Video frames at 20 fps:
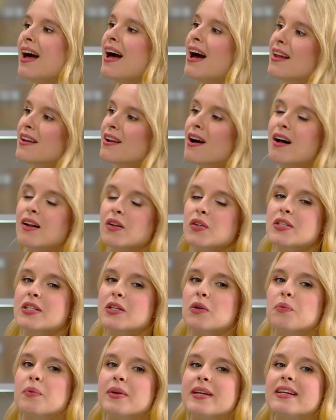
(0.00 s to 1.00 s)
And
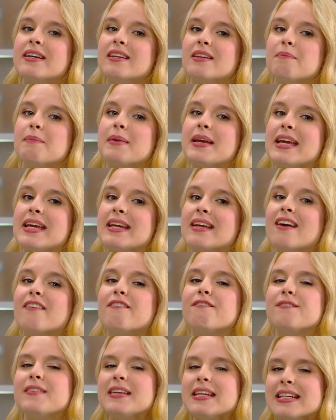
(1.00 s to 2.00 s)
also, we're gonna make a
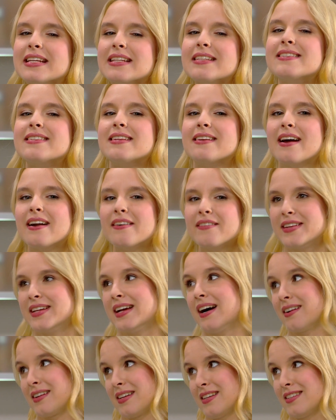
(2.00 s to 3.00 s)
vegan teriyaki